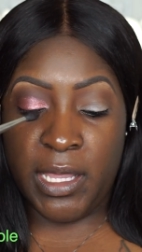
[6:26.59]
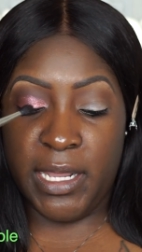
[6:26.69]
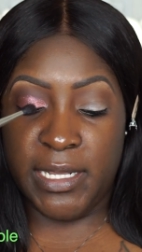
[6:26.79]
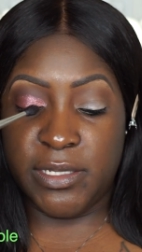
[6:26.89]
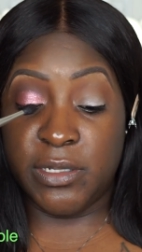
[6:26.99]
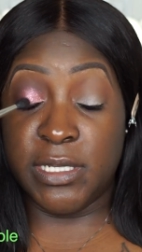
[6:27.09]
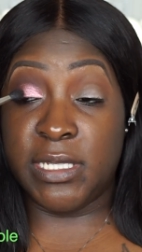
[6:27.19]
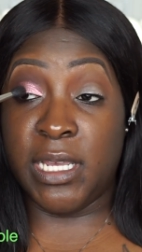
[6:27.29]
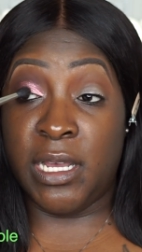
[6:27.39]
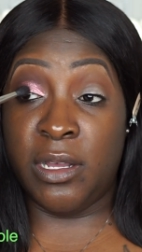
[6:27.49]
And as you could
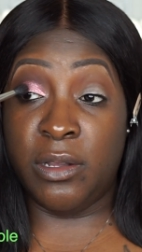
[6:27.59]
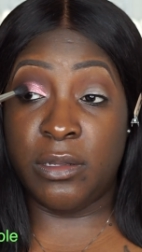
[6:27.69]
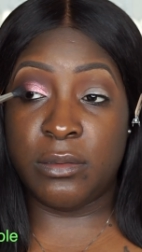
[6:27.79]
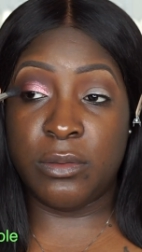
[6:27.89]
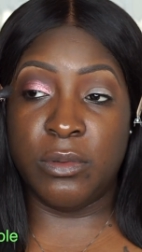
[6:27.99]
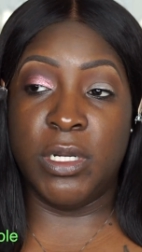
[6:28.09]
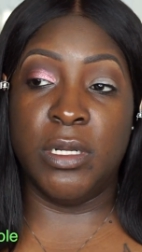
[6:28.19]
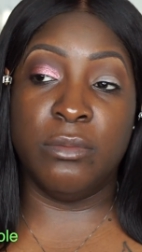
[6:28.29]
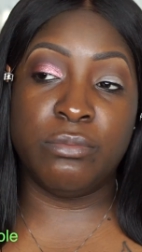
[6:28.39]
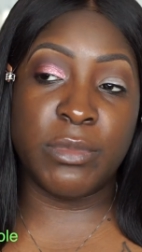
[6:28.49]
tell,
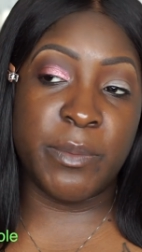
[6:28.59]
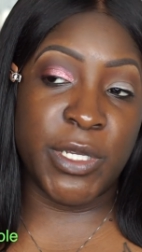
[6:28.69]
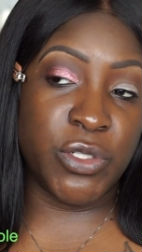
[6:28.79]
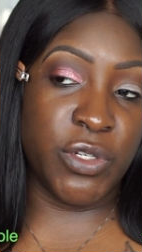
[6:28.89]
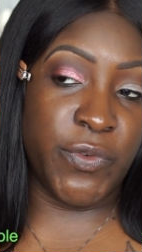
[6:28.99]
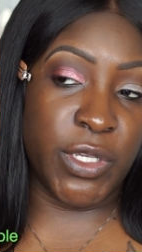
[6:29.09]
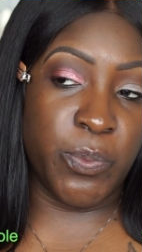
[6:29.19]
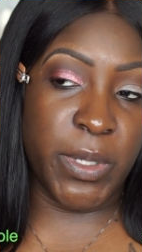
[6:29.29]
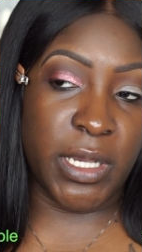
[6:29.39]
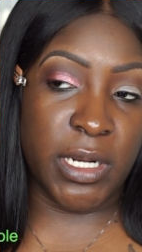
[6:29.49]
well, I'm not sure if you
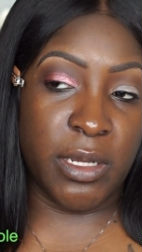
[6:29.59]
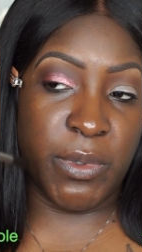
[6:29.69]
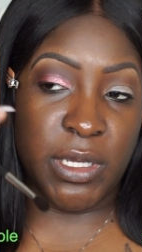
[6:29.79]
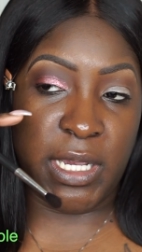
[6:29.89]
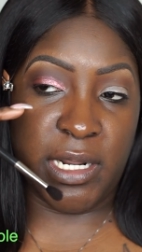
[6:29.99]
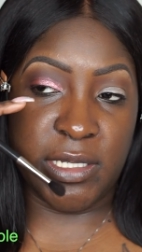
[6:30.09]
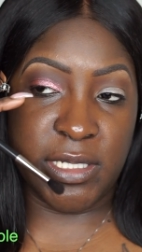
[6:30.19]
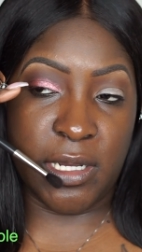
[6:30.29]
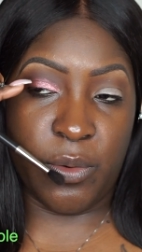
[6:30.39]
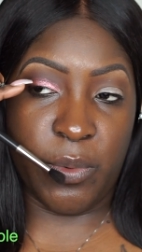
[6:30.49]
could pick it up, you could kind of
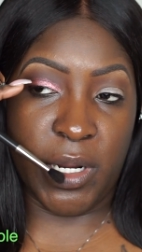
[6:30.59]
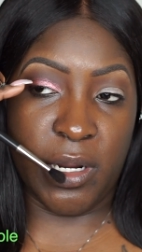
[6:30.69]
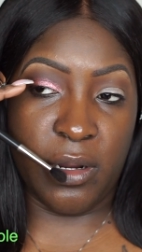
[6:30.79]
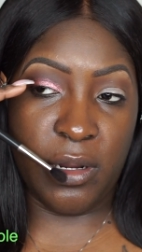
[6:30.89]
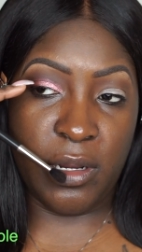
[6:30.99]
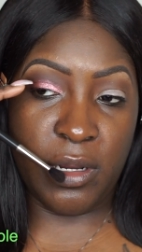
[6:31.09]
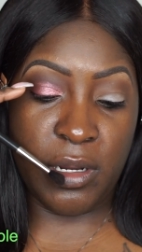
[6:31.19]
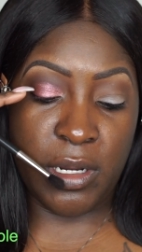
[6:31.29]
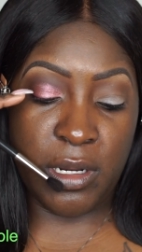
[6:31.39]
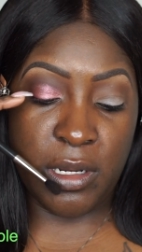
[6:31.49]
tell where
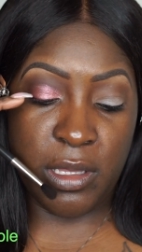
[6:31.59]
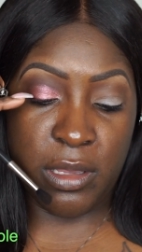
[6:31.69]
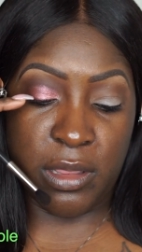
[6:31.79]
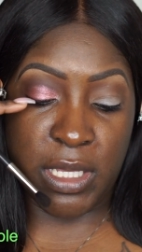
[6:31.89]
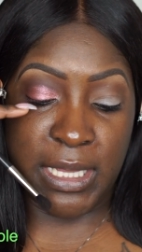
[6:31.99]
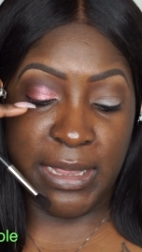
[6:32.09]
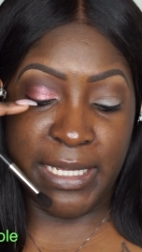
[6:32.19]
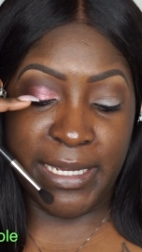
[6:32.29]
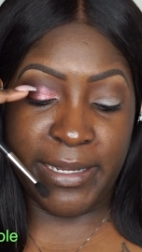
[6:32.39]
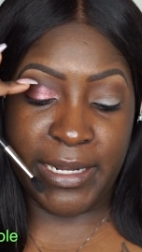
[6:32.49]
the
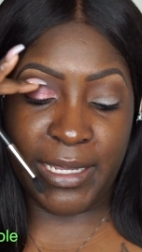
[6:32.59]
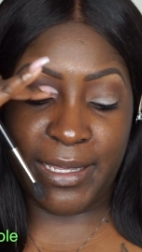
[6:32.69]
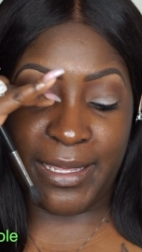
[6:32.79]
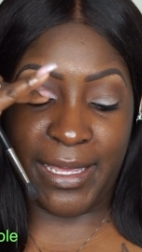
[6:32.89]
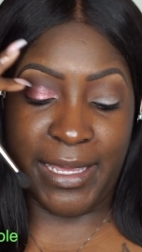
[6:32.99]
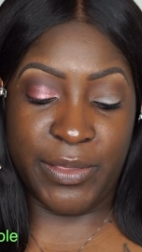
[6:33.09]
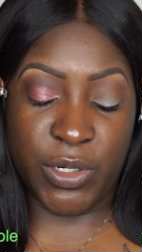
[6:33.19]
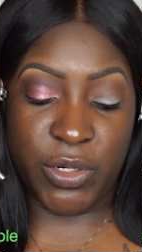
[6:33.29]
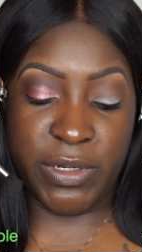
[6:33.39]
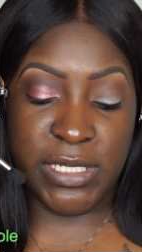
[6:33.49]
lid and
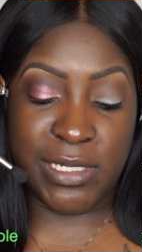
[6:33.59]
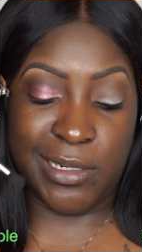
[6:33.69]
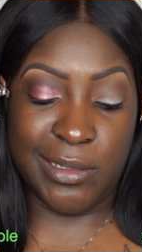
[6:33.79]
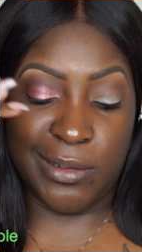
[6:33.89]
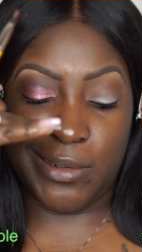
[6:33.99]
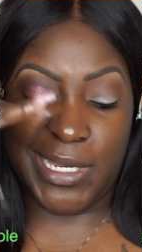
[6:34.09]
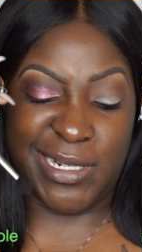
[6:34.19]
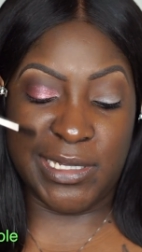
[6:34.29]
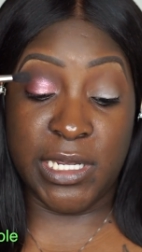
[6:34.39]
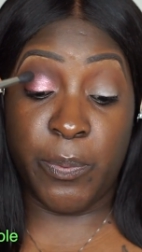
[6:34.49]
the crease color
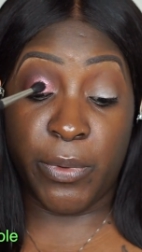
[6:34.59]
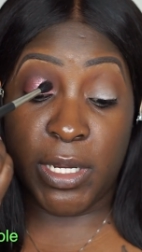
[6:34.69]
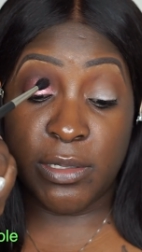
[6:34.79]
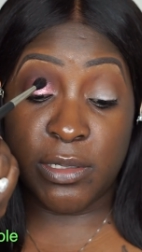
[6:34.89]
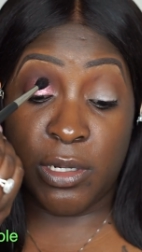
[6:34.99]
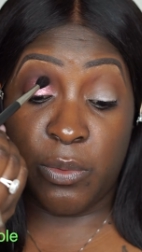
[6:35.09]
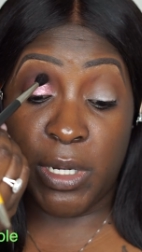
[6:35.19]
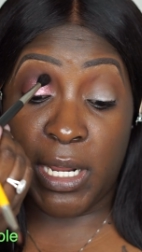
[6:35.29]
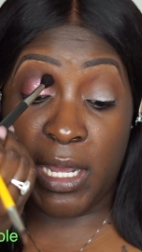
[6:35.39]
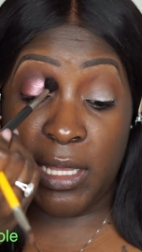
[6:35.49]
kind of separates. So
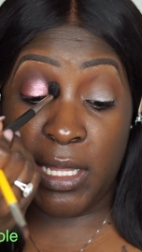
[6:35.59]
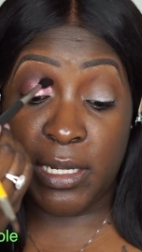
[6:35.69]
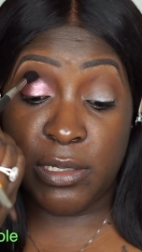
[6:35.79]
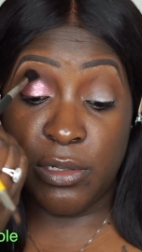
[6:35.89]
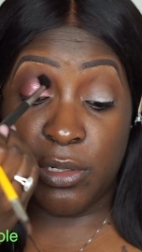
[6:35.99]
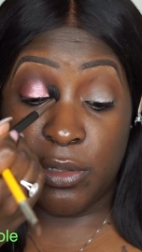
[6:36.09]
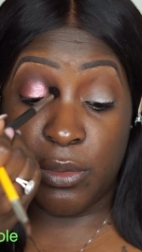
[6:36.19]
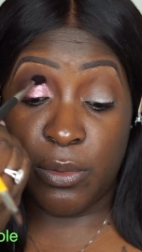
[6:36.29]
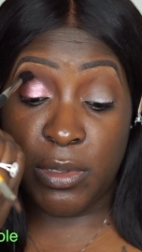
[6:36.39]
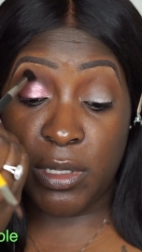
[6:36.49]
what I like to
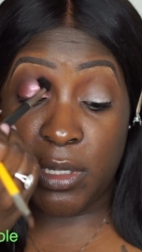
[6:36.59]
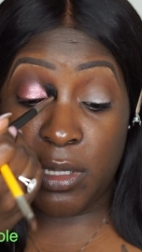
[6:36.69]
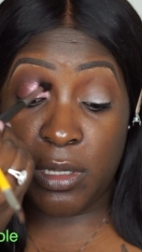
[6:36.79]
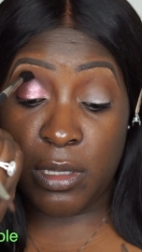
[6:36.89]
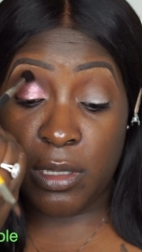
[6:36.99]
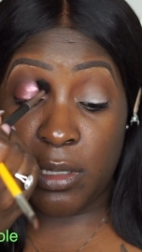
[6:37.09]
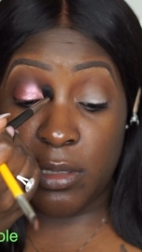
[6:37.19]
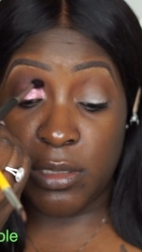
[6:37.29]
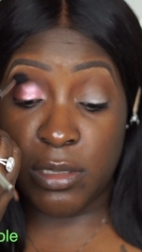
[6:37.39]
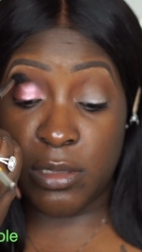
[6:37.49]
do
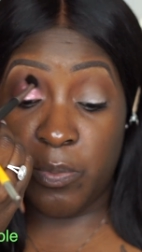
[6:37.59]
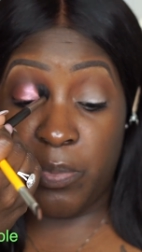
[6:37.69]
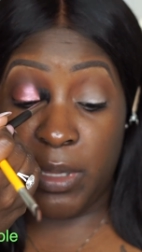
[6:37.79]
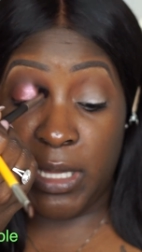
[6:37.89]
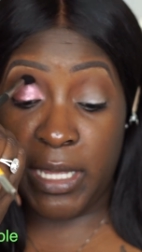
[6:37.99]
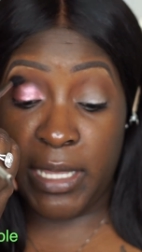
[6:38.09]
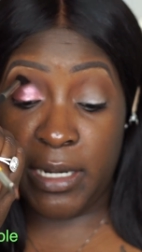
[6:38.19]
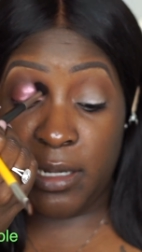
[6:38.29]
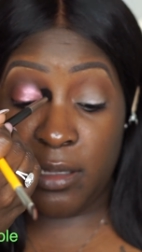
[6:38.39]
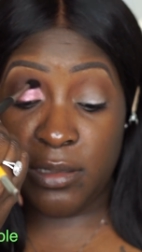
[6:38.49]
is just
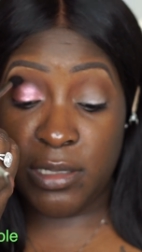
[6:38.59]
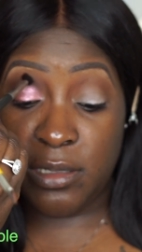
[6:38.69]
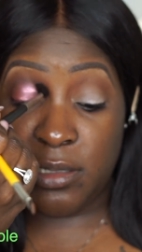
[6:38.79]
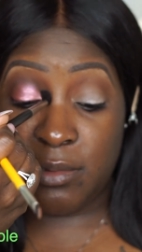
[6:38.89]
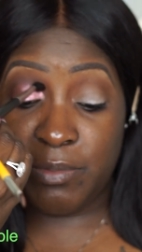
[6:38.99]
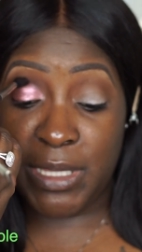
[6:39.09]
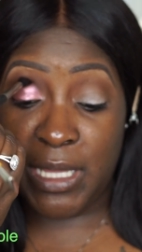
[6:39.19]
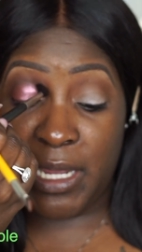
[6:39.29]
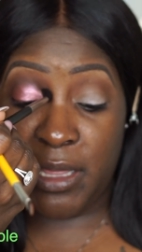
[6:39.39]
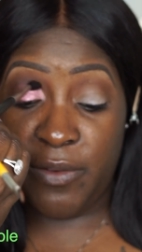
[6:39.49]
blend, just
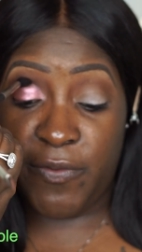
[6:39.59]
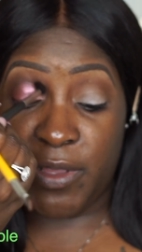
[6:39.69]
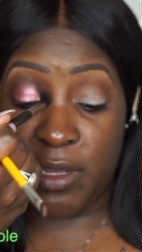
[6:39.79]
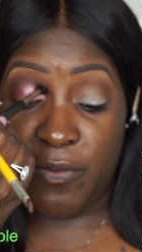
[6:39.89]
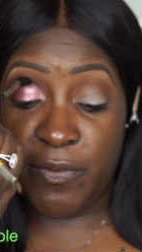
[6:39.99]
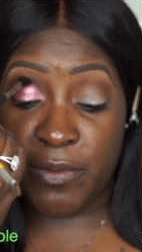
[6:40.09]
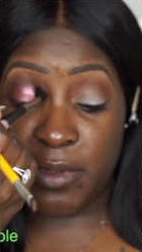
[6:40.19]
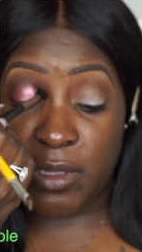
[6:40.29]
lightly fluff.